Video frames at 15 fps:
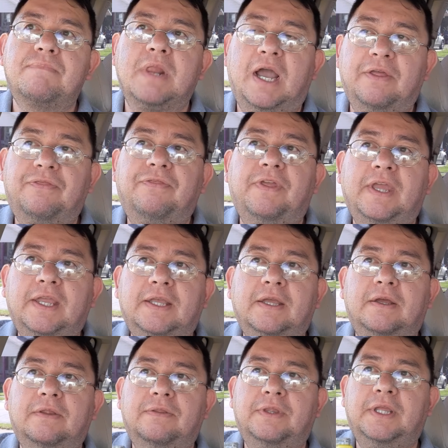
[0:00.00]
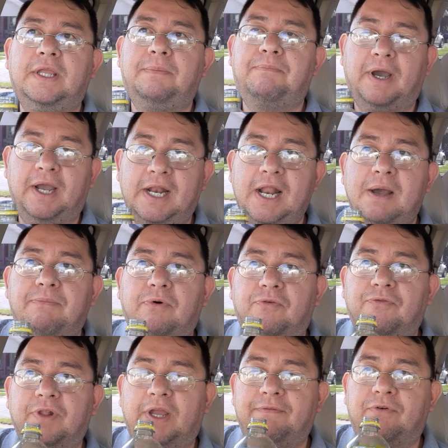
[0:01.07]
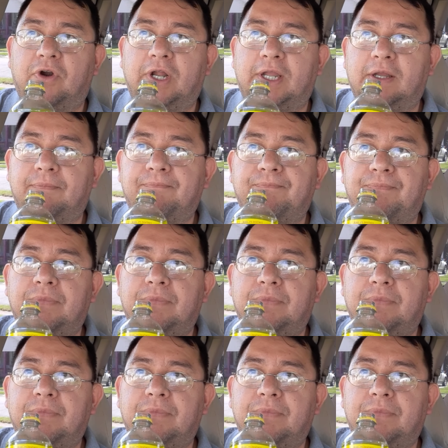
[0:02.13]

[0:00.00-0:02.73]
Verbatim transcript: I think the pineapple flavoring